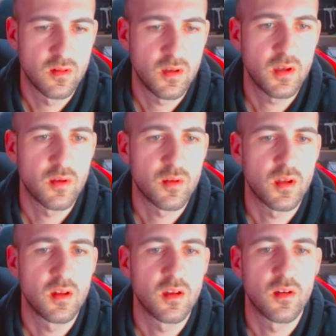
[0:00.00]
I ah,
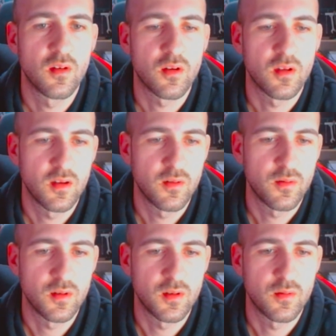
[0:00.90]
can here log in
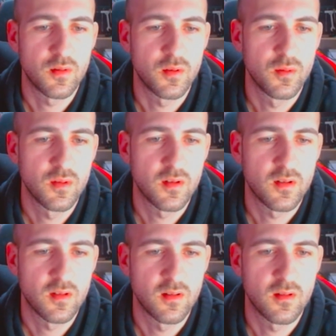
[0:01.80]
for different
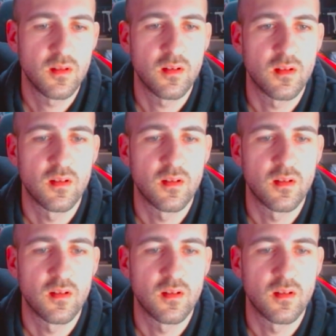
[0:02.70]
users. Oh yeah.